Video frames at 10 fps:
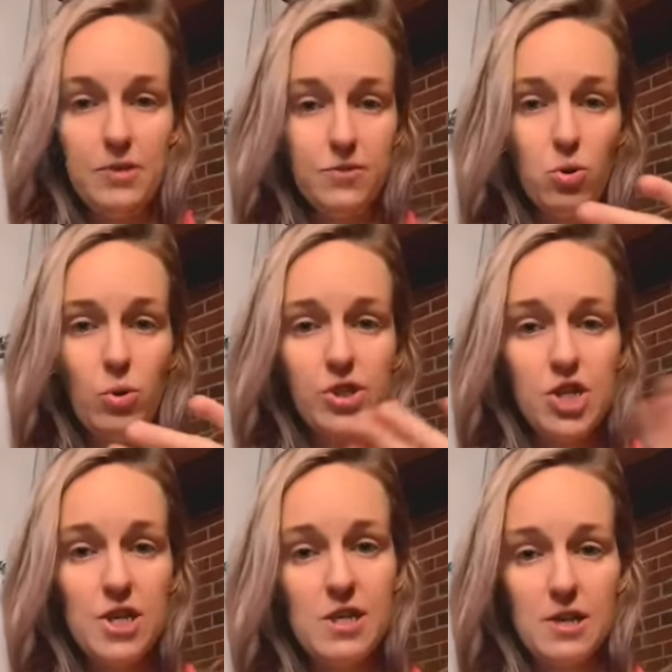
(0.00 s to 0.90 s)
bit of
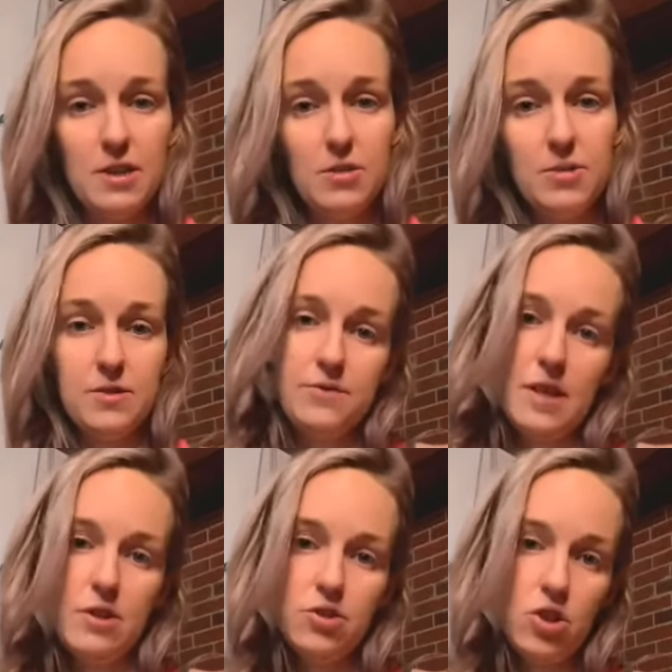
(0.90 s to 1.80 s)
torsion, a little bit
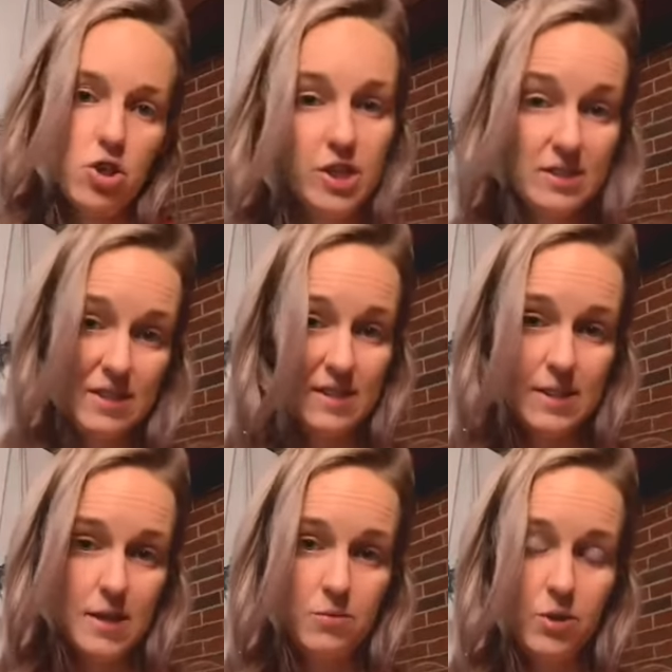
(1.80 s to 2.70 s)
of like turning to the
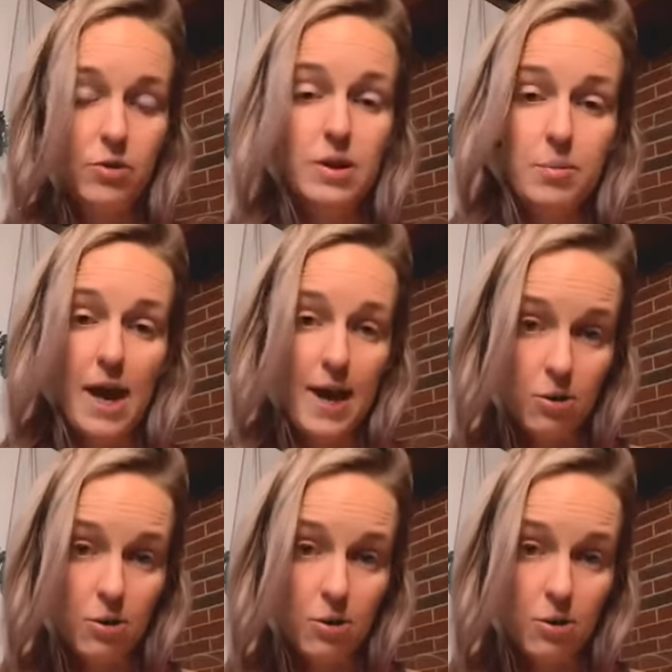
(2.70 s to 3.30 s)
side when you clip